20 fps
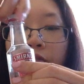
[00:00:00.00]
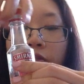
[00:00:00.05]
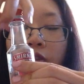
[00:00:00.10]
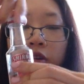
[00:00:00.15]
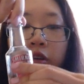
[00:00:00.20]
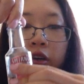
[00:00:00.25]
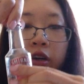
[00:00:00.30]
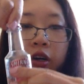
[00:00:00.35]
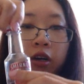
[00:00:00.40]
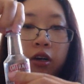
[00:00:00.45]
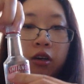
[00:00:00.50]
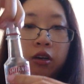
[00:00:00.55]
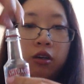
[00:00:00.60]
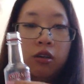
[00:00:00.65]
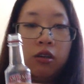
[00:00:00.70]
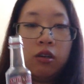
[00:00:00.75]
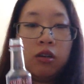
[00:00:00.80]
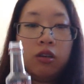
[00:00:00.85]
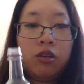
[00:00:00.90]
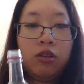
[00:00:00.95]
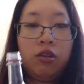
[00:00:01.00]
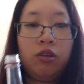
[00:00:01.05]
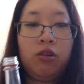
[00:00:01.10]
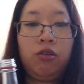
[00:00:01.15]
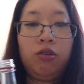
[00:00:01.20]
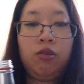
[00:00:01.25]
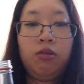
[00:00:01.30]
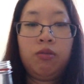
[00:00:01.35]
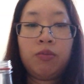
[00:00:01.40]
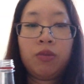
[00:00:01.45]
vodka.
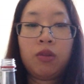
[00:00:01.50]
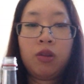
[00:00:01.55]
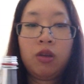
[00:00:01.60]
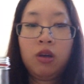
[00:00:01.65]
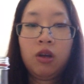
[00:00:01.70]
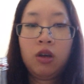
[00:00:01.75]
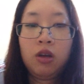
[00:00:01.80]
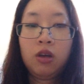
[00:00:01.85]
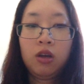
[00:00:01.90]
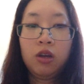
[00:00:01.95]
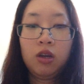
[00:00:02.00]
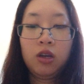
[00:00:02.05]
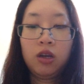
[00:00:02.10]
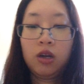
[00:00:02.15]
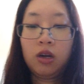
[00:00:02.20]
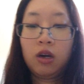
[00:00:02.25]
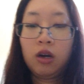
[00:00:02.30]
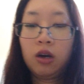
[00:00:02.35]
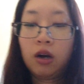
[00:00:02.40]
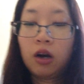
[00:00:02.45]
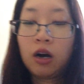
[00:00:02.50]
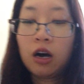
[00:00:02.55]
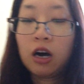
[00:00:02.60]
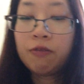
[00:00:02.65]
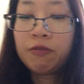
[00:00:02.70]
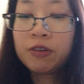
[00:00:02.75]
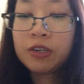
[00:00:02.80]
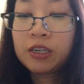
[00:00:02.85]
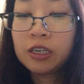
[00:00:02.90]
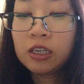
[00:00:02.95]
So
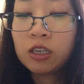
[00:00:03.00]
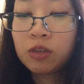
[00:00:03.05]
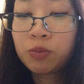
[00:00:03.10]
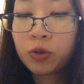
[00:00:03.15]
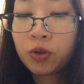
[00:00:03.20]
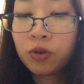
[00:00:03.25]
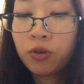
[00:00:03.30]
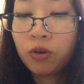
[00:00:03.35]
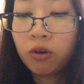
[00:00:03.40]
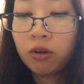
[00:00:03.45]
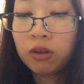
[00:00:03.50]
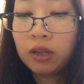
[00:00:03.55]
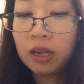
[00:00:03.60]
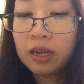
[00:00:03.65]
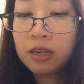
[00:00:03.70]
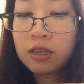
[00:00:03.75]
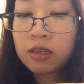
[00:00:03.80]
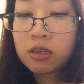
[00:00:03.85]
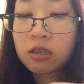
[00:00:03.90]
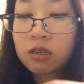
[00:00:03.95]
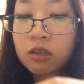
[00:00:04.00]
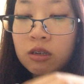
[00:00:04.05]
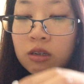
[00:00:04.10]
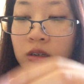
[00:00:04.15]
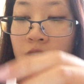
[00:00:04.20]
0.5 teaspoon or less,